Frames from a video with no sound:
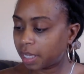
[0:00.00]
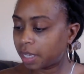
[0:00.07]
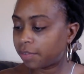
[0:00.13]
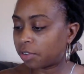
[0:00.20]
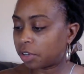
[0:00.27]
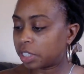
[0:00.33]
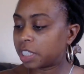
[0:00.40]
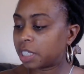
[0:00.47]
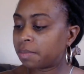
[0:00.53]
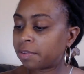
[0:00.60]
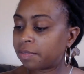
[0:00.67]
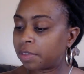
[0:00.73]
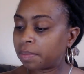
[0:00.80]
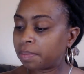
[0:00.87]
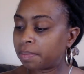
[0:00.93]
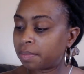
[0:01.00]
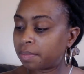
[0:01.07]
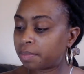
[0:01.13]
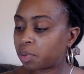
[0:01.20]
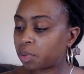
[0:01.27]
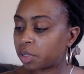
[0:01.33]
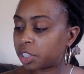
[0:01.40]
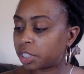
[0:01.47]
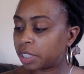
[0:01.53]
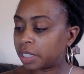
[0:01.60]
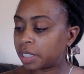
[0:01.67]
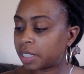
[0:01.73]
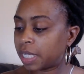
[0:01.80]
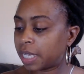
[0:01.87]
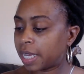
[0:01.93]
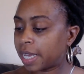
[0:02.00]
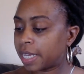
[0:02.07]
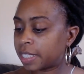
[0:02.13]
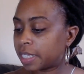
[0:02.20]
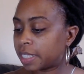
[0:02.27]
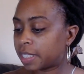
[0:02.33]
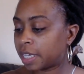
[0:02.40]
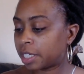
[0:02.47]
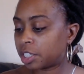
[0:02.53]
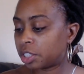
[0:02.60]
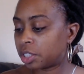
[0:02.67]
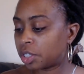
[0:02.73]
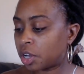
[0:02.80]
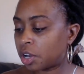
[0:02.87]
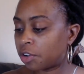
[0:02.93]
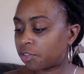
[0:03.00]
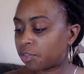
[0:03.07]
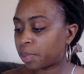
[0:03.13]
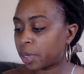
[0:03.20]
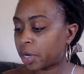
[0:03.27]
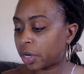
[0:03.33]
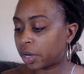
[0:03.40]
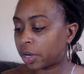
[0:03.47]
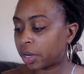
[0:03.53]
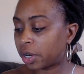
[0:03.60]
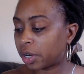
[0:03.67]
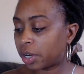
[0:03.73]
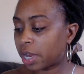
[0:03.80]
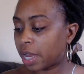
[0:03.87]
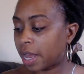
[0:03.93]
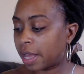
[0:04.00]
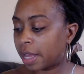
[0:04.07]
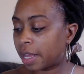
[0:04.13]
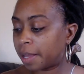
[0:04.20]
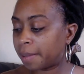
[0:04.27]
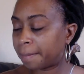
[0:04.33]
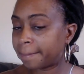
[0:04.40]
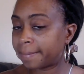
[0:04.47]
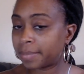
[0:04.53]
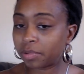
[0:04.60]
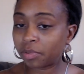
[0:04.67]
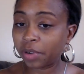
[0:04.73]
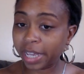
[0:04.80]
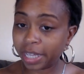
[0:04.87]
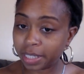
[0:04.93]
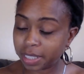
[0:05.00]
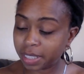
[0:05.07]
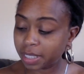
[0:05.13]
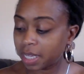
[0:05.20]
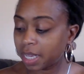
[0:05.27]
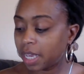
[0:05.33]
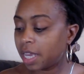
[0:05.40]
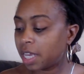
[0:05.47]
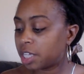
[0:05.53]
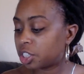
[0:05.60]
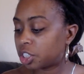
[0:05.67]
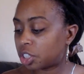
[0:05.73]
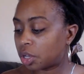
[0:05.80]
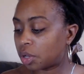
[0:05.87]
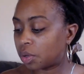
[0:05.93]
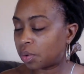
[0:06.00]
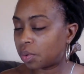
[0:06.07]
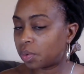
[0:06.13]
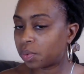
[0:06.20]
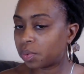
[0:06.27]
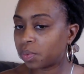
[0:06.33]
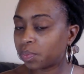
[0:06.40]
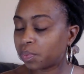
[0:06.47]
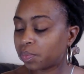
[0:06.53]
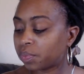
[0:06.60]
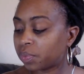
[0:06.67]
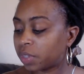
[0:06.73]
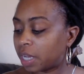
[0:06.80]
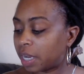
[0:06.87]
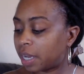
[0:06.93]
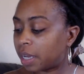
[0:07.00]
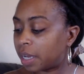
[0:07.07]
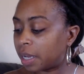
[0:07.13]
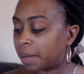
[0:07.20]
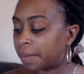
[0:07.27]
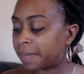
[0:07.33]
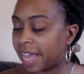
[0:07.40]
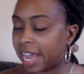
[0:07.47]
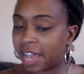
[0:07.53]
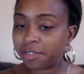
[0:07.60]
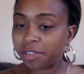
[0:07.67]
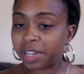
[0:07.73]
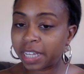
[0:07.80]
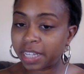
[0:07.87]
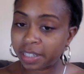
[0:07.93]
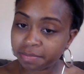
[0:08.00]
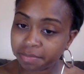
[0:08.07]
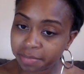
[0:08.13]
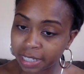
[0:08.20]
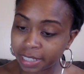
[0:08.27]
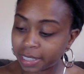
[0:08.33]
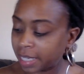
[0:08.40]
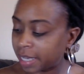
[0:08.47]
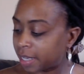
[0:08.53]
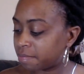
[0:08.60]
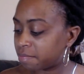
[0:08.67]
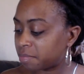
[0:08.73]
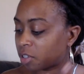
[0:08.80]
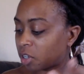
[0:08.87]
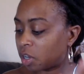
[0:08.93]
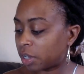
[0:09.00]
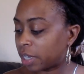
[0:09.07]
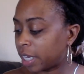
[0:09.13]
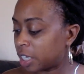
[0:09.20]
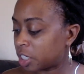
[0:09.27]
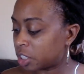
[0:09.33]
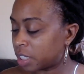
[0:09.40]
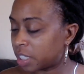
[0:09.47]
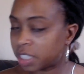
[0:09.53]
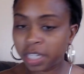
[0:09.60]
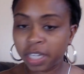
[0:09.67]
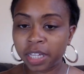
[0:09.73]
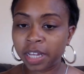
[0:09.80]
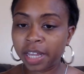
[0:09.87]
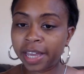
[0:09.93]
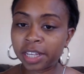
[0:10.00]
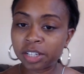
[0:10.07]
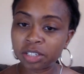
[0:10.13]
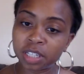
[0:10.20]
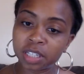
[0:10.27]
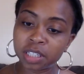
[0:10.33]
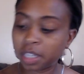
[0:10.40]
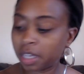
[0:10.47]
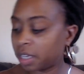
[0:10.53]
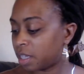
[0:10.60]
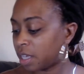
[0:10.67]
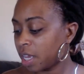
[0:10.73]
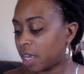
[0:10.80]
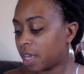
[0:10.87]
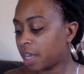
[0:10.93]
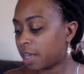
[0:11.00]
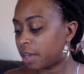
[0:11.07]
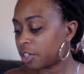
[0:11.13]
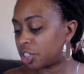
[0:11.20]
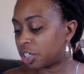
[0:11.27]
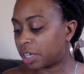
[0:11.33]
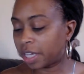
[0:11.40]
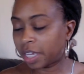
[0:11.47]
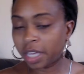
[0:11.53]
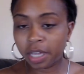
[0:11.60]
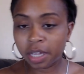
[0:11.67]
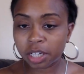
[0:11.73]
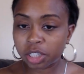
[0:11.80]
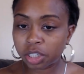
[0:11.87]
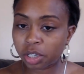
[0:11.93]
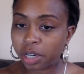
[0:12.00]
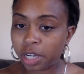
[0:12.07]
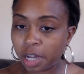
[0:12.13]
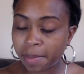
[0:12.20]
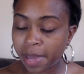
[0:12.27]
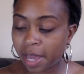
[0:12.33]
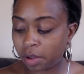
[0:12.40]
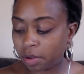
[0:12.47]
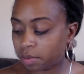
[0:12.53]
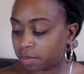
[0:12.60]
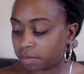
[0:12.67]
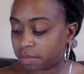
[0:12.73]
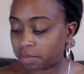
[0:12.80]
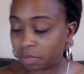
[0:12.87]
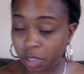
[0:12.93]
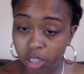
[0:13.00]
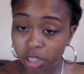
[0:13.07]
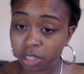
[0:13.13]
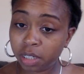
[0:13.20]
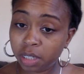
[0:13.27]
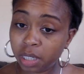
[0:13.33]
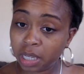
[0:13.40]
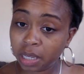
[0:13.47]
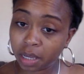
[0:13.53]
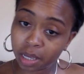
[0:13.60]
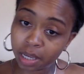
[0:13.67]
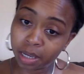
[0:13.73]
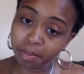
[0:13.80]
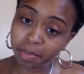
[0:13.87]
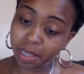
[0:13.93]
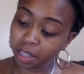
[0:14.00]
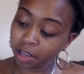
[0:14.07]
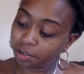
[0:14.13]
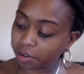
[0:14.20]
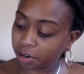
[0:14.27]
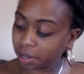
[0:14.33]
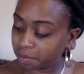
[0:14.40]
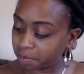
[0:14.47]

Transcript: for some of the portions, he has it sectioned off per race. So the African descent, Caucasian descent, and Asian descent should eat a certain amount, which could be different